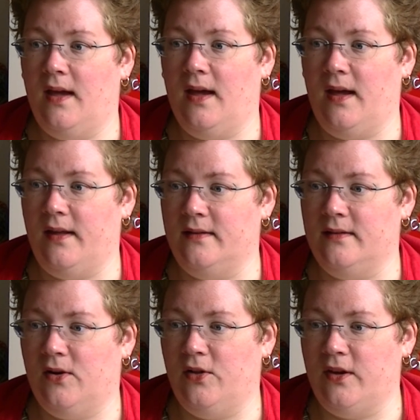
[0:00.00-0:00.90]
And
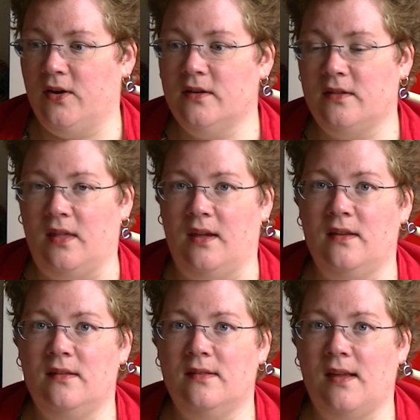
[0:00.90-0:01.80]
all the other
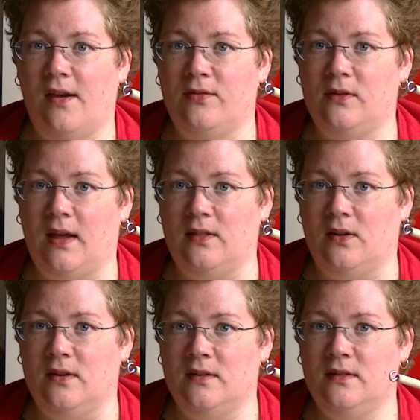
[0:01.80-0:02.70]
things have to get
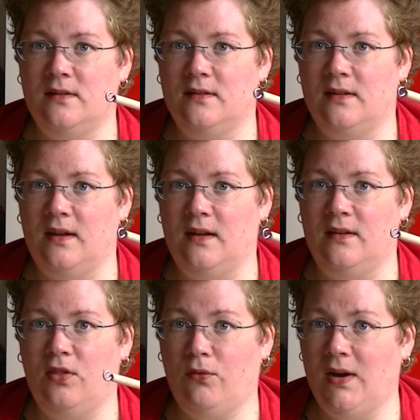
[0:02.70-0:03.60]
done
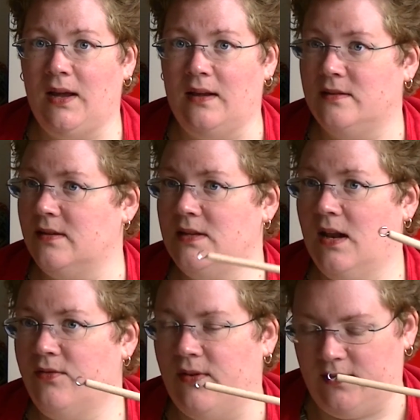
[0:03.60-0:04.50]
in three days instead
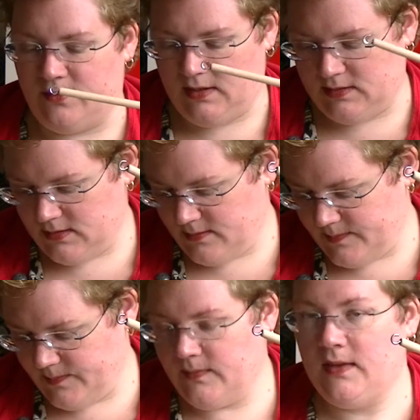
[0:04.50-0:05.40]
of five days.
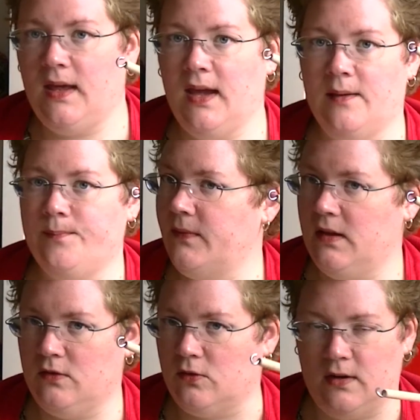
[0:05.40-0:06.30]
Yeah,
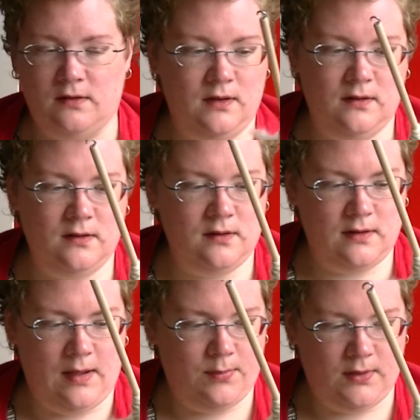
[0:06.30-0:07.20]
it's crazy, not
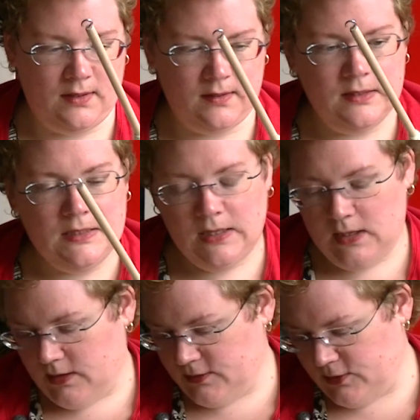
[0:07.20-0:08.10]
happening.
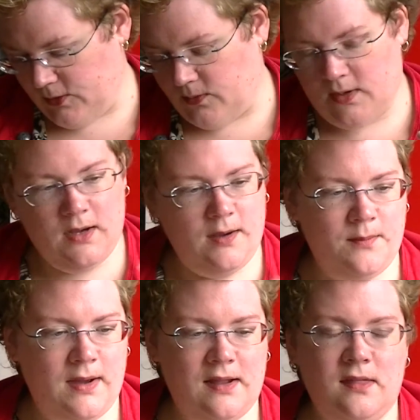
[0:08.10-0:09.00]
So,
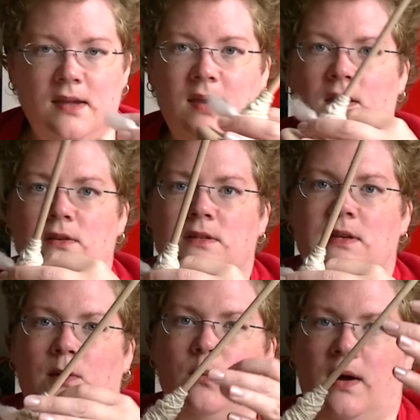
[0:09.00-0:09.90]
um, I think I
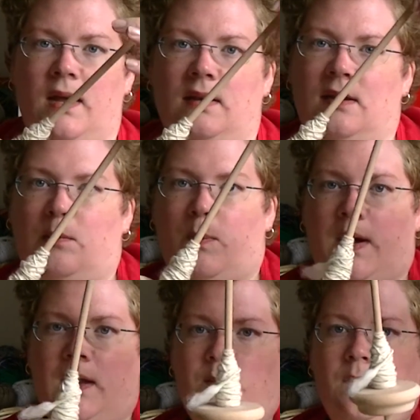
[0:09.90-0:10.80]
understand why it didn't
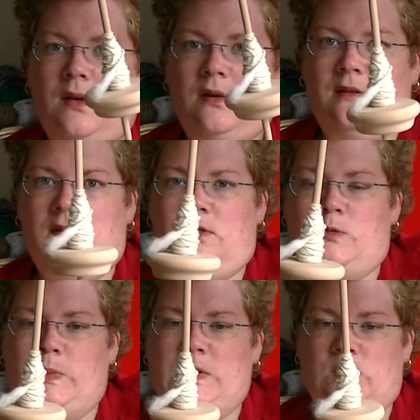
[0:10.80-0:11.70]
bite, because this
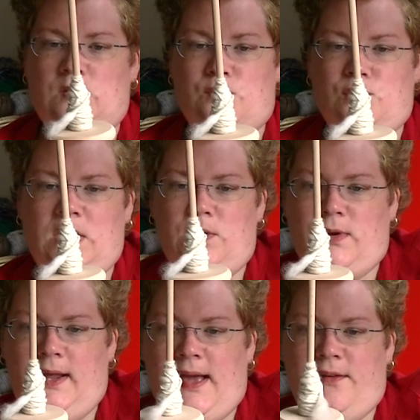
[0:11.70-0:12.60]
spindle is really,
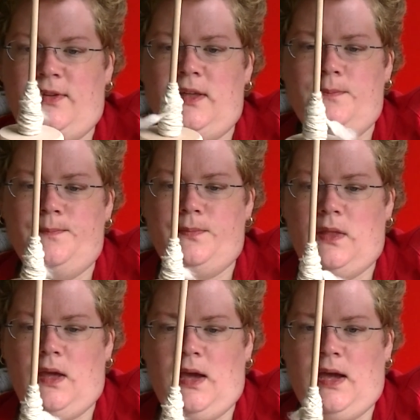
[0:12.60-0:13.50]
really heavy.
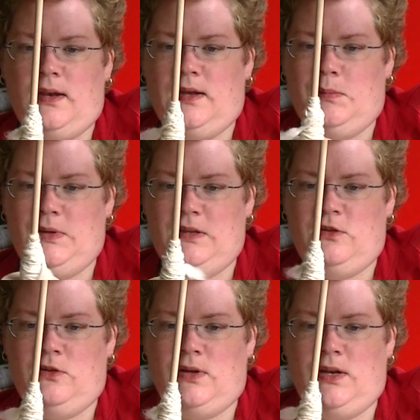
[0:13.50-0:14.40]
And that
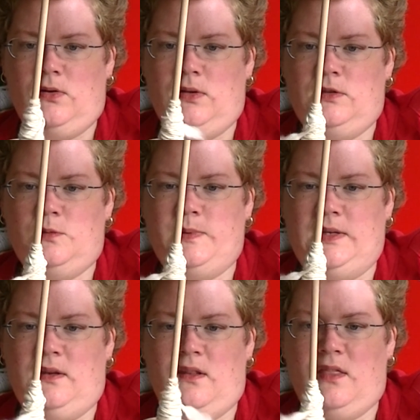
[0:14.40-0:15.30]
means you can only
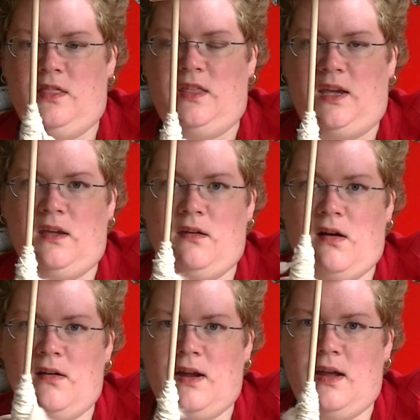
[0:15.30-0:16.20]
spin thick
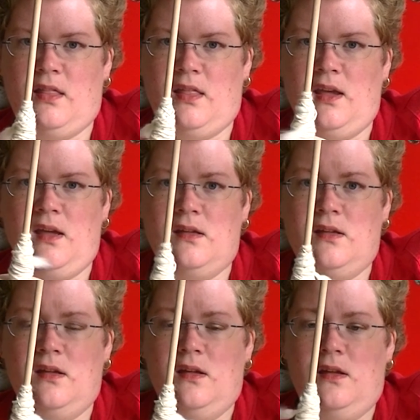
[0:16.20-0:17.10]
yarn, I think,
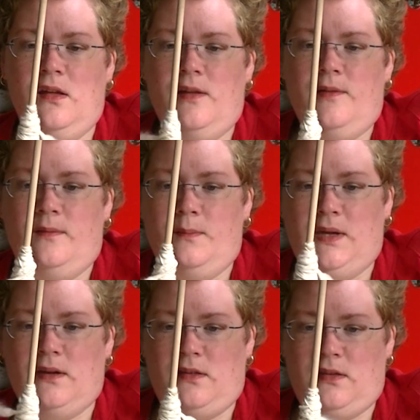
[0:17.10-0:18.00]

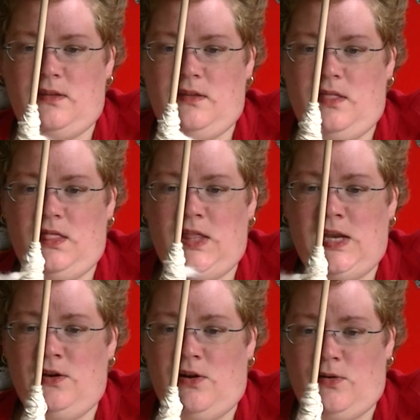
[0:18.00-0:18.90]
because
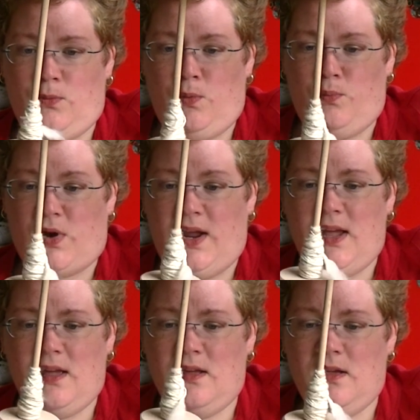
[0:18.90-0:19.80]
thin yarn will
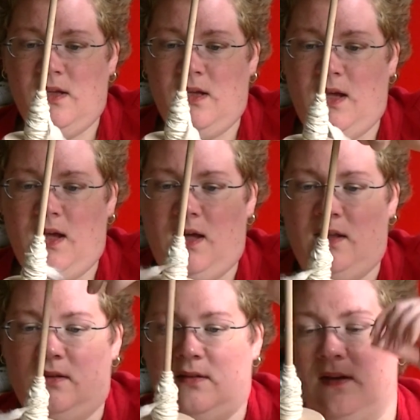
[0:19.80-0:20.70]
break
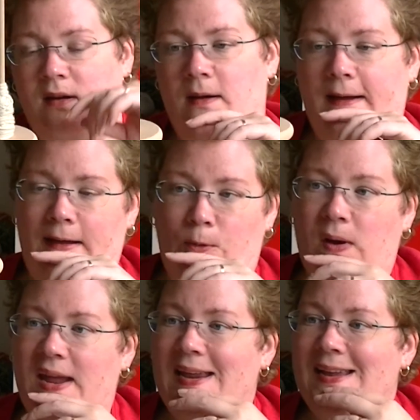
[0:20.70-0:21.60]
and uh, I
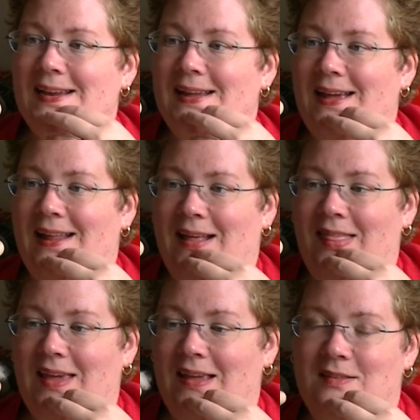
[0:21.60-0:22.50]
weighed it and I
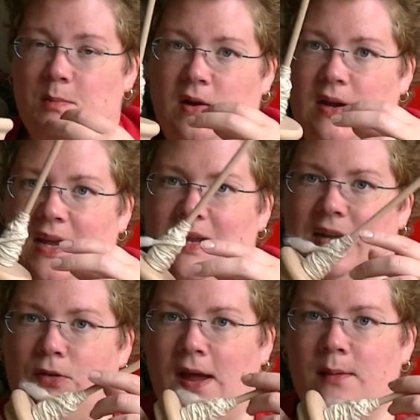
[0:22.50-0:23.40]
think it's about 80
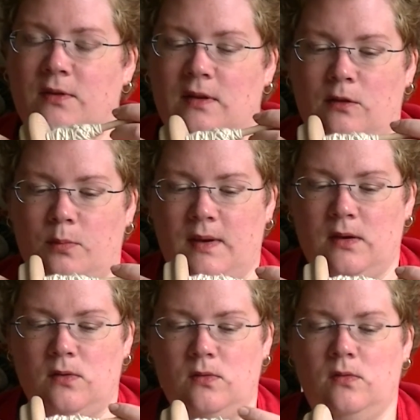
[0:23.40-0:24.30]
grams this
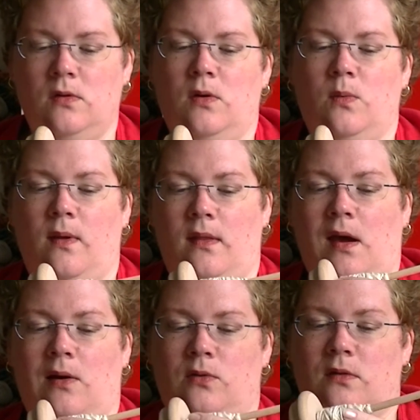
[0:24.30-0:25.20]
spindle
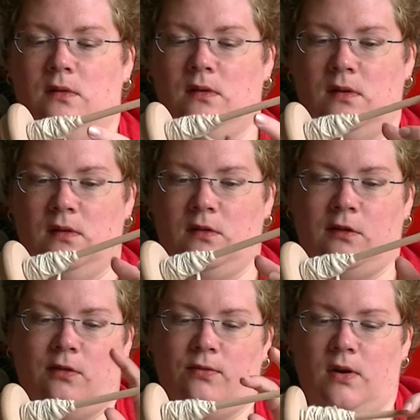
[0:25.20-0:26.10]
without the
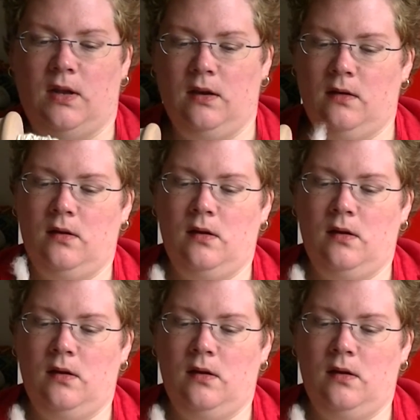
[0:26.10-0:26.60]
stuff on it